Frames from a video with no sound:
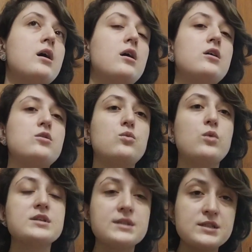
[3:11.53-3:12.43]

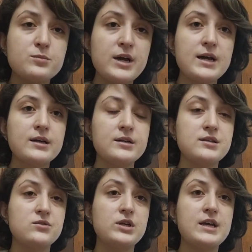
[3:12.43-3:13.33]
Once he's back,
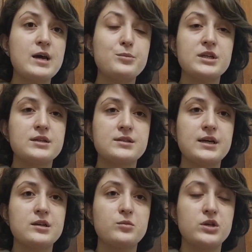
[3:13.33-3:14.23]
he's really happy and
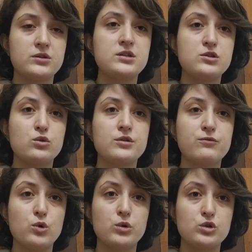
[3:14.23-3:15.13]
excited because he's looking
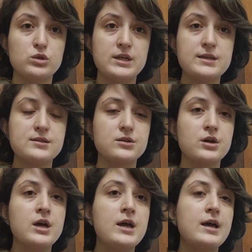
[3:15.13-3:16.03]
forward to his answer.
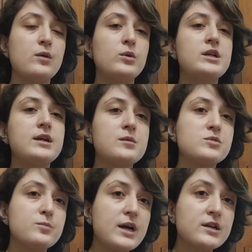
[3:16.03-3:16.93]
And when he
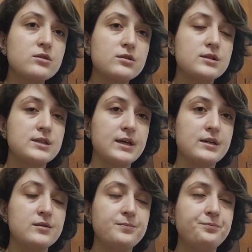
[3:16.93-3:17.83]
comes back to the
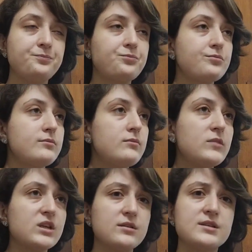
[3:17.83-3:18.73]
saint
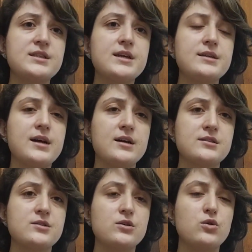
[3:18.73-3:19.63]

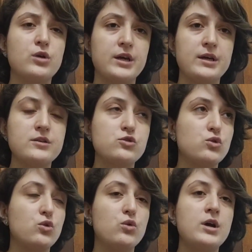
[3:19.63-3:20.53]
asks, okay,
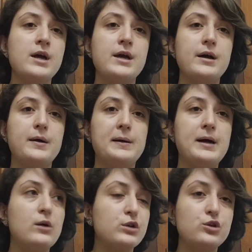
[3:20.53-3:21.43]
so
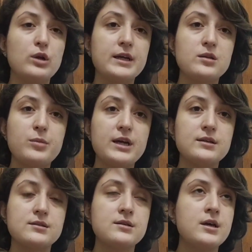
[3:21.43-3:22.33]
how did you like the
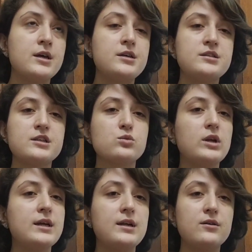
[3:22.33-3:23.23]
palace? He says,
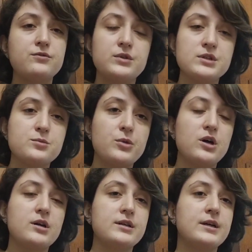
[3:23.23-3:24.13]
well, I loved this
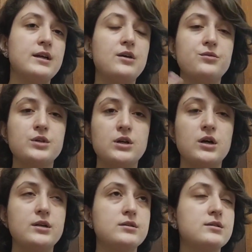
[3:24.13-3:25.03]
part, and I loved the
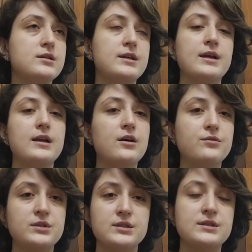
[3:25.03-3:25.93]
gardens, and I
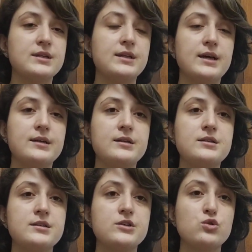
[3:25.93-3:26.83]
loved this and that. And he
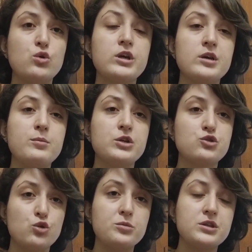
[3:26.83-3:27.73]
says, okay, but
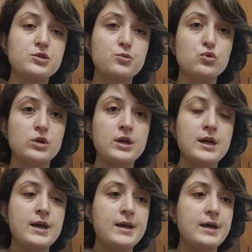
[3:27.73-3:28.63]
show me the spoon.
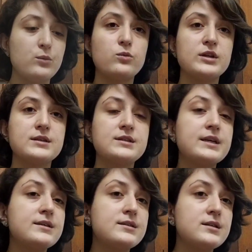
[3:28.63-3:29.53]
And when the
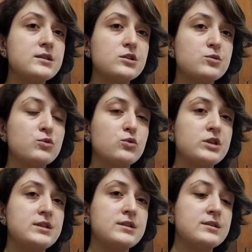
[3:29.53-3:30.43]
saint sees the spoon,
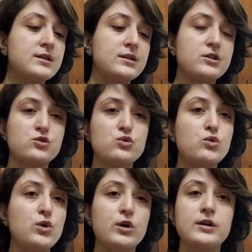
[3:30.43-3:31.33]
he sees that there's
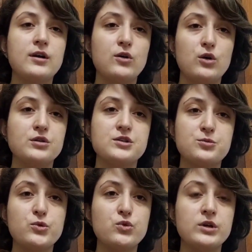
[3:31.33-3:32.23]
no oil on the
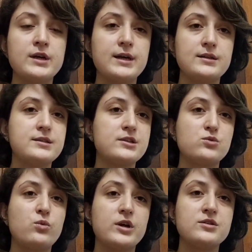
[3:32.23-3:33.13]
spoon. And he
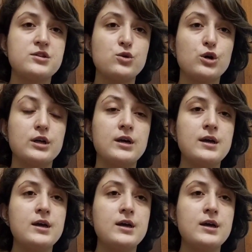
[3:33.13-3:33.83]
says, where's the oil?